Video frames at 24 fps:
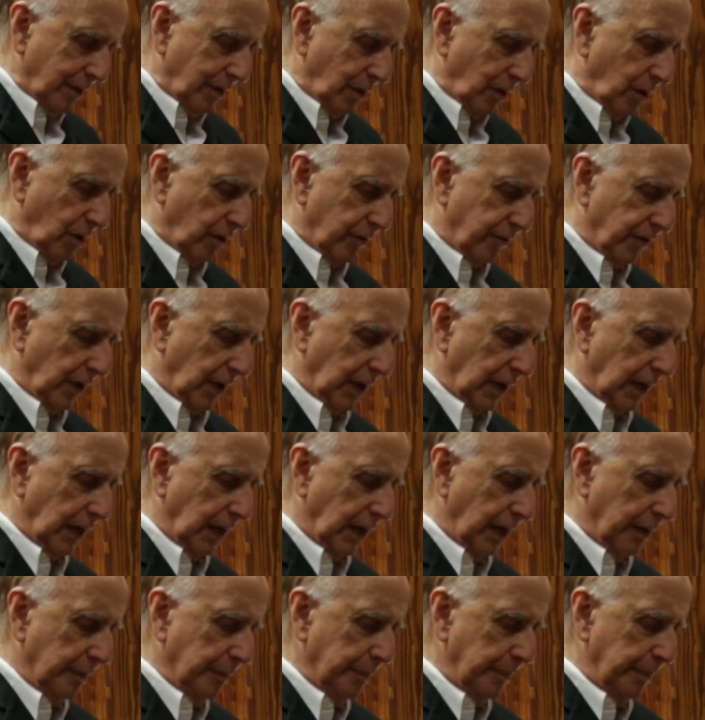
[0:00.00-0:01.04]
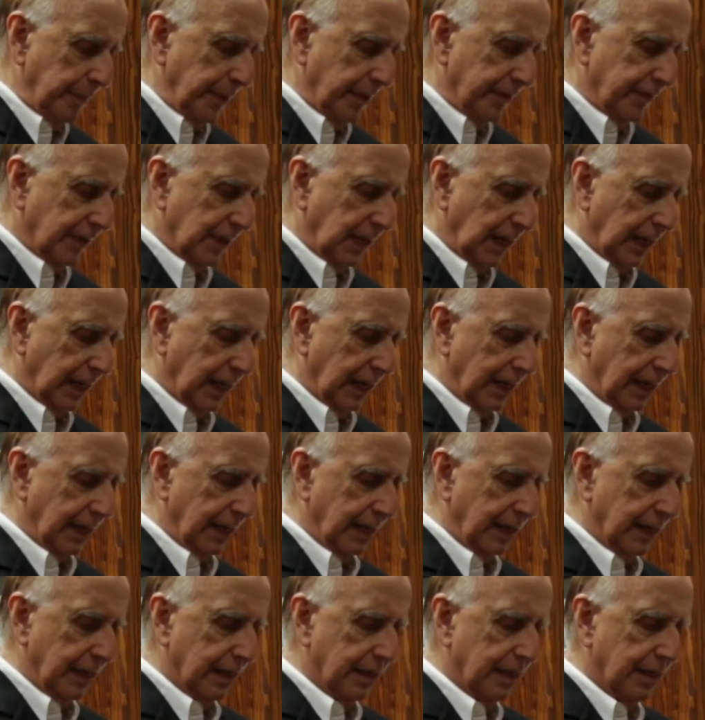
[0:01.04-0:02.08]
over a lump of
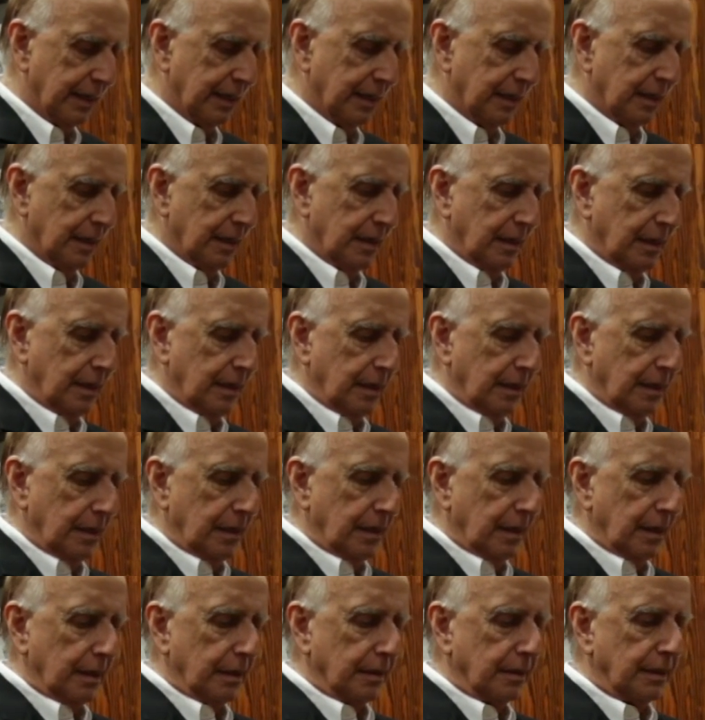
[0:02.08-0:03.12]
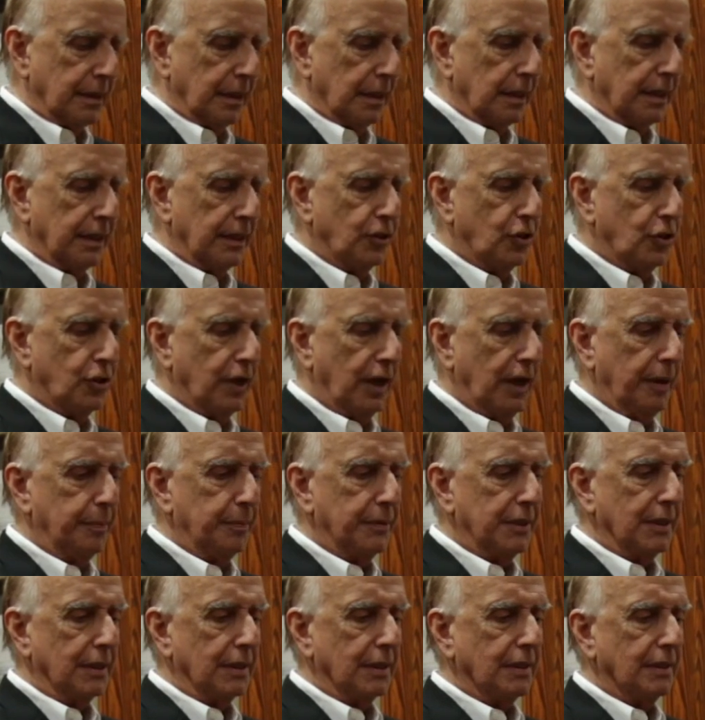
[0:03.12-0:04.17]
clay until he
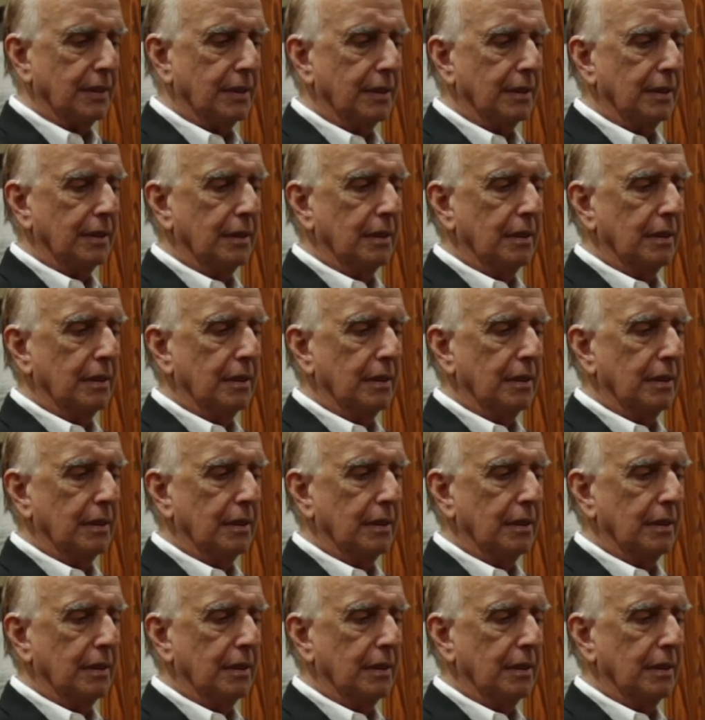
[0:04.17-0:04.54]
shaped it